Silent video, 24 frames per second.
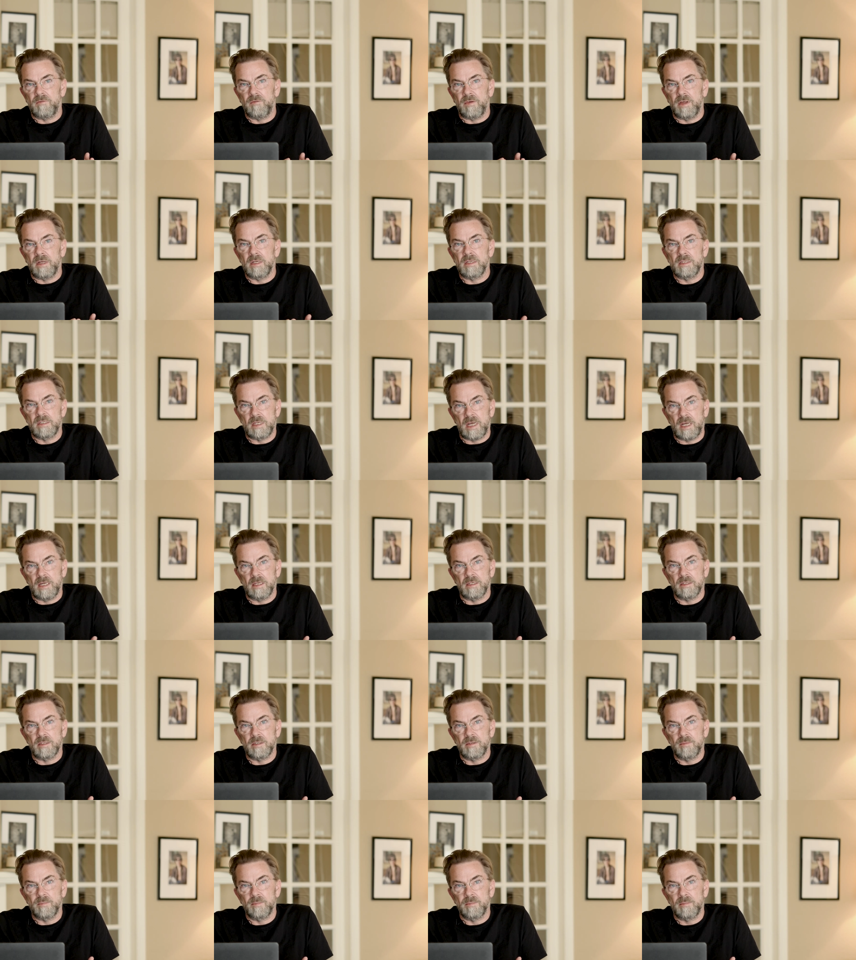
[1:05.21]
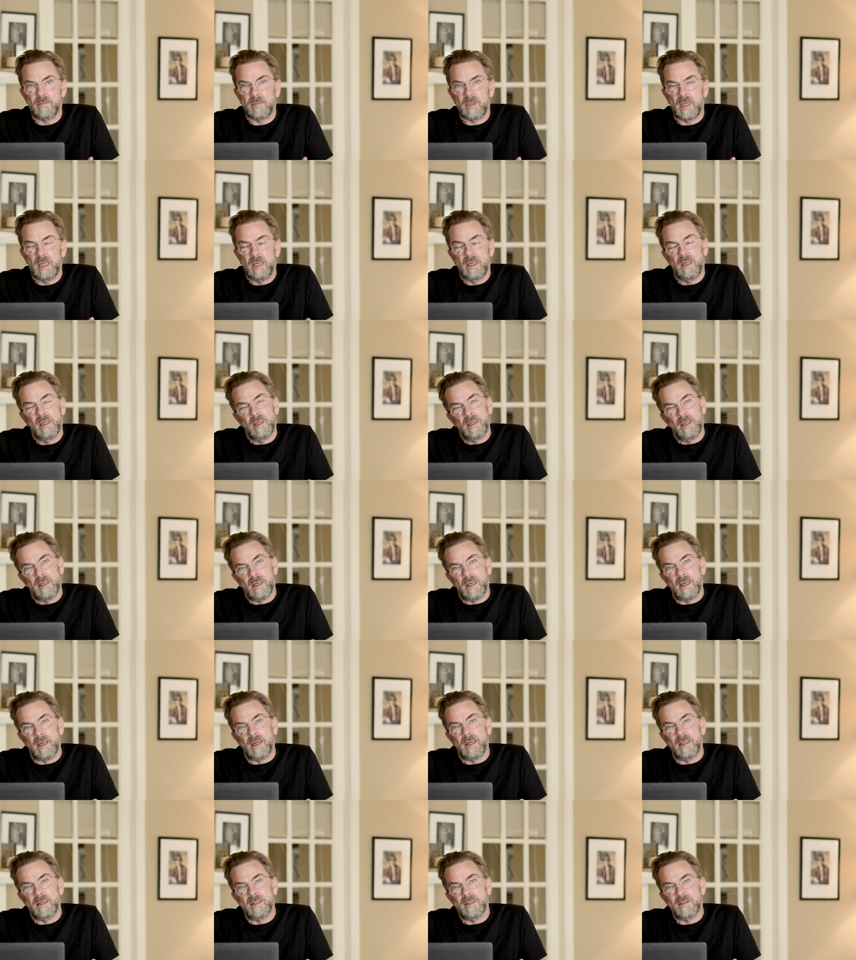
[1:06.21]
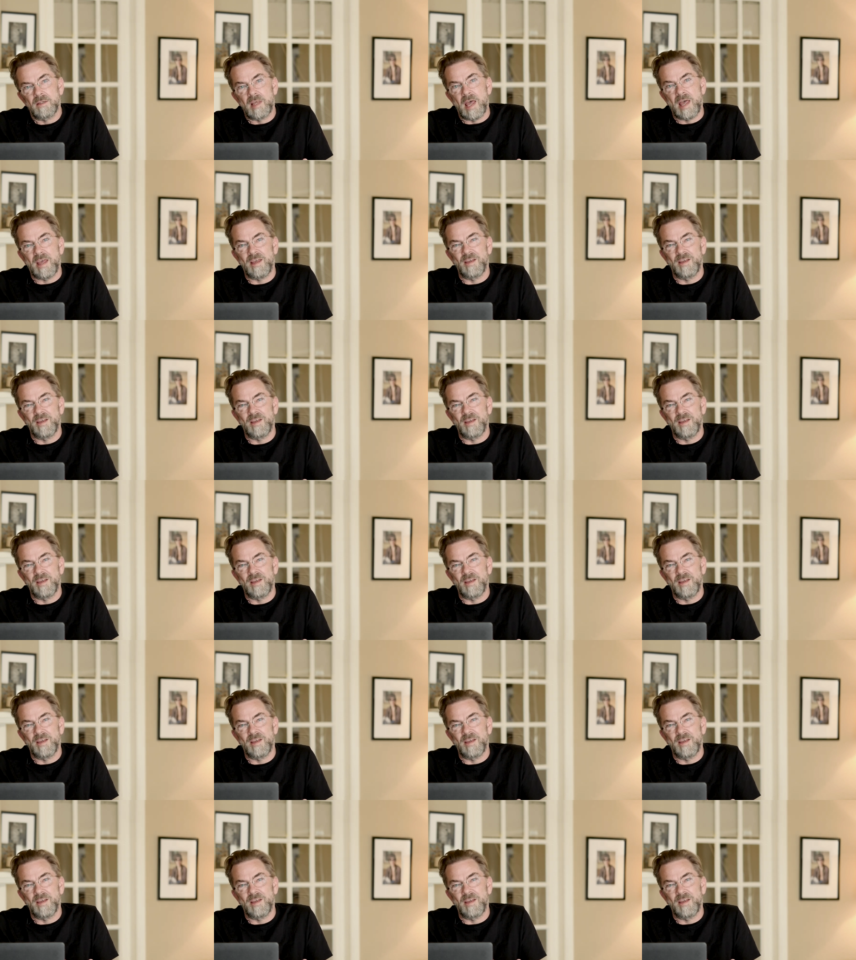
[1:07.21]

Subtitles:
things change. And